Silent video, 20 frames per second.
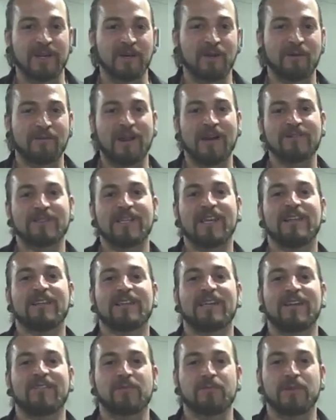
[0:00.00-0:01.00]
go around
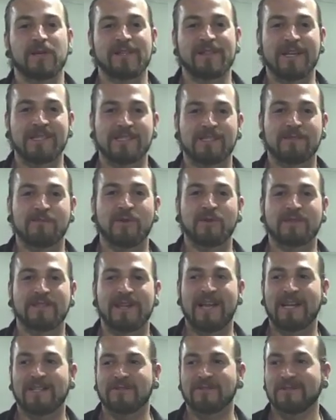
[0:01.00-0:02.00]
telling everybody that's the most
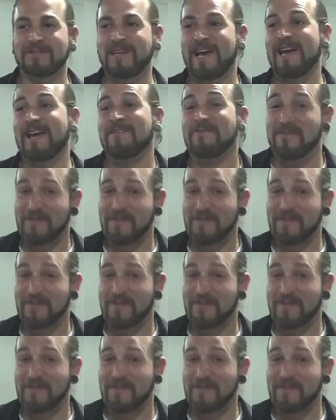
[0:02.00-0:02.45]
natural diet